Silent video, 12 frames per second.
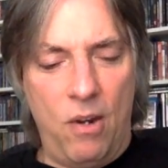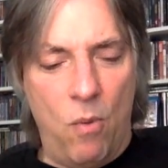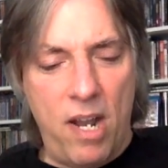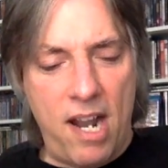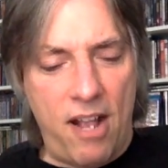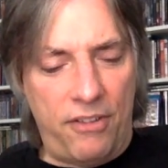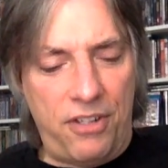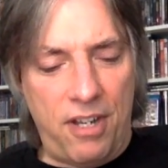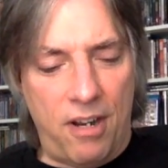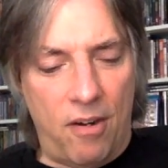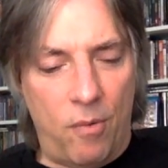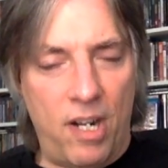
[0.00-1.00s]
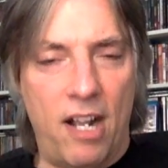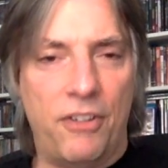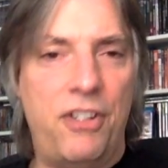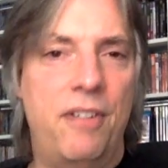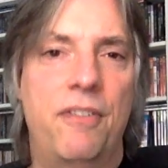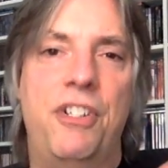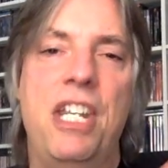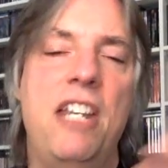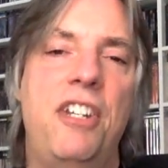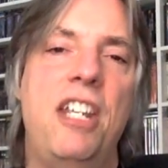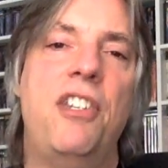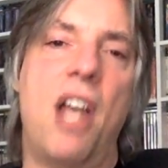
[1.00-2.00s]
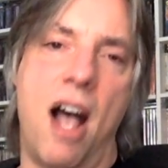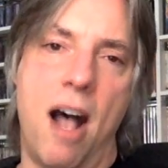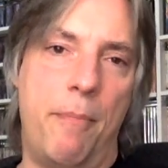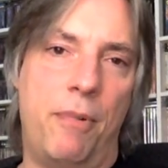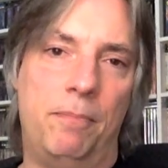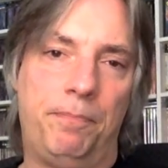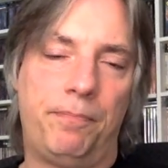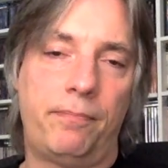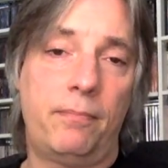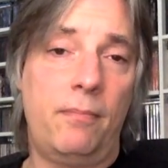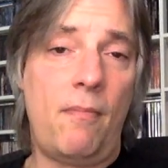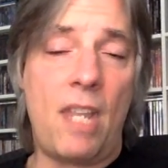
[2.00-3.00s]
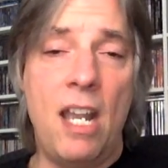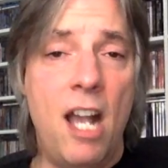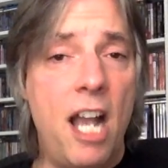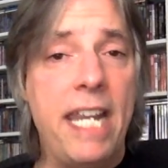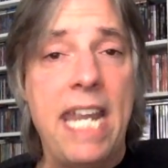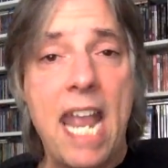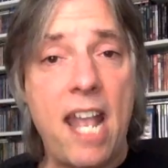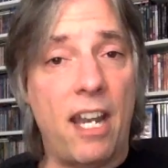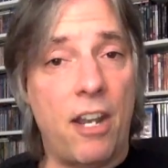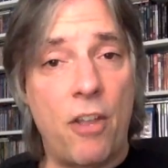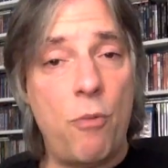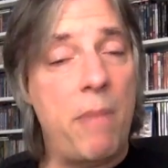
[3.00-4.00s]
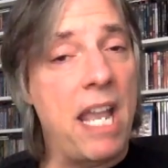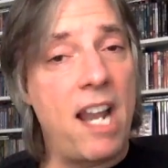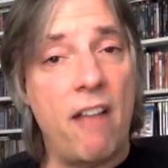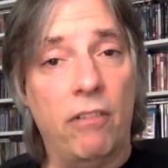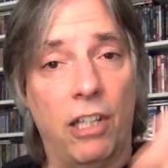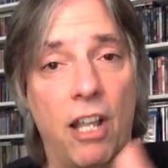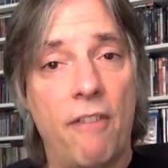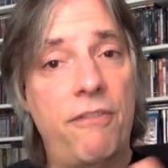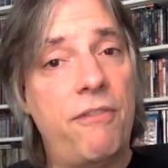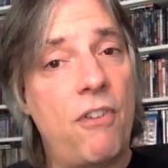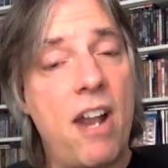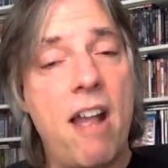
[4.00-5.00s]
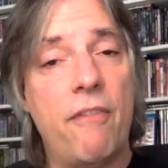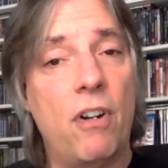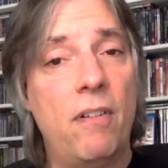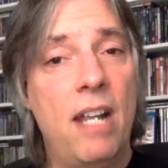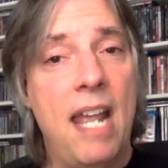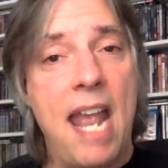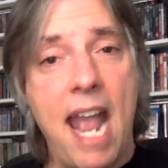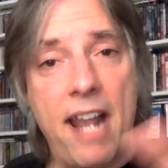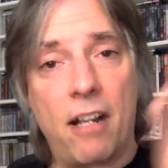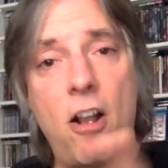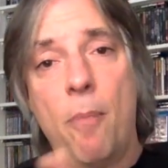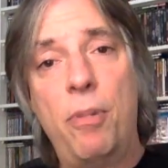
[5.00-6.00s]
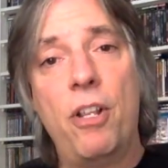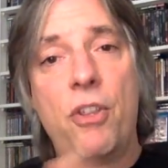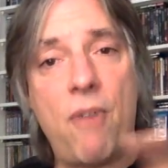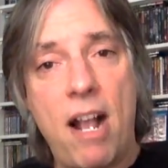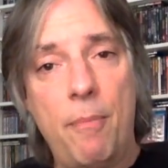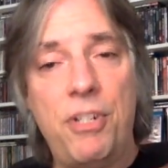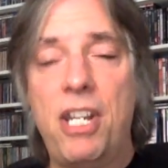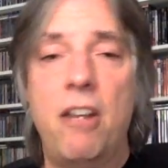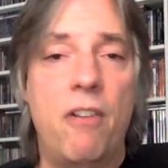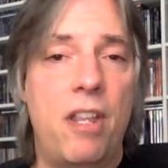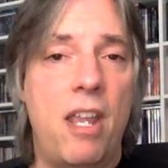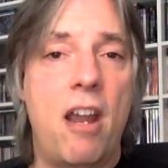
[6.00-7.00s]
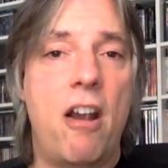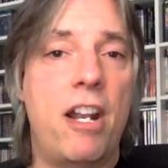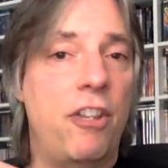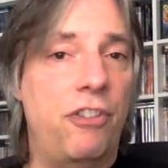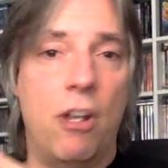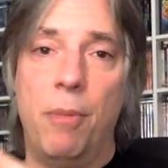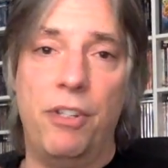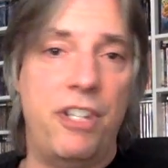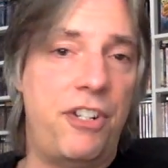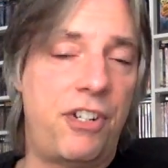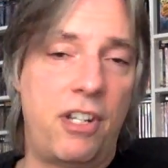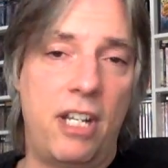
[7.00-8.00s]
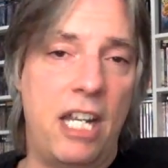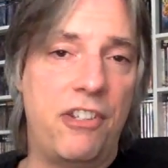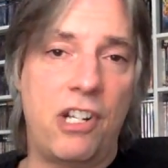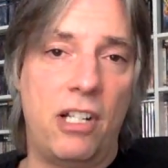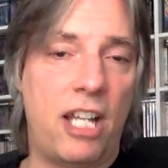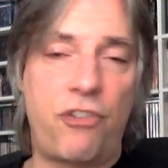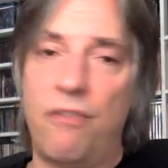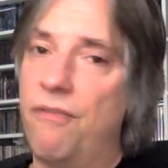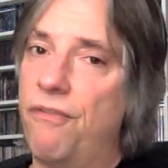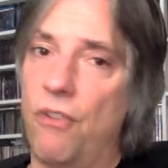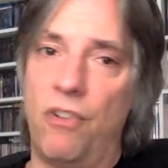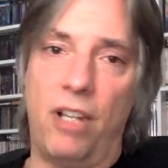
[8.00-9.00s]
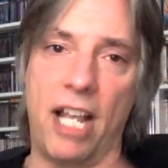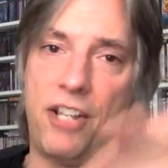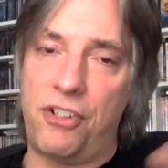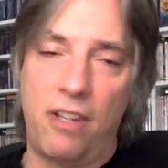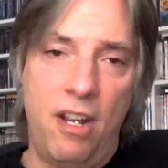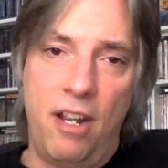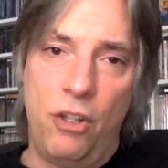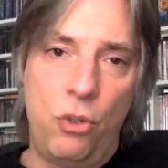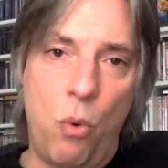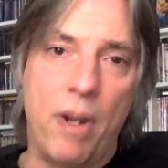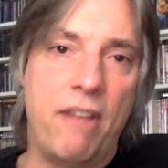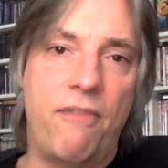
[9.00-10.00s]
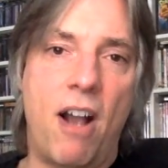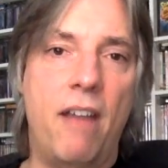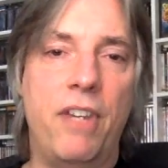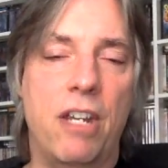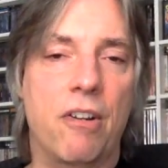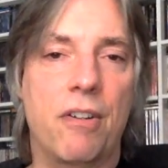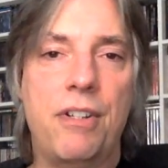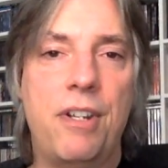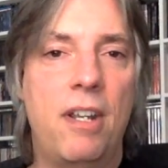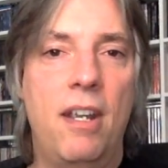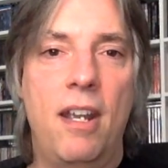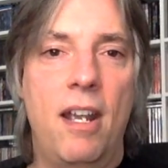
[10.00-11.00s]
What else here? What else? ZZ Top. Again, another band I've loved forever had a couple of their albums here and there and a double disc hits collection for the last 25 years.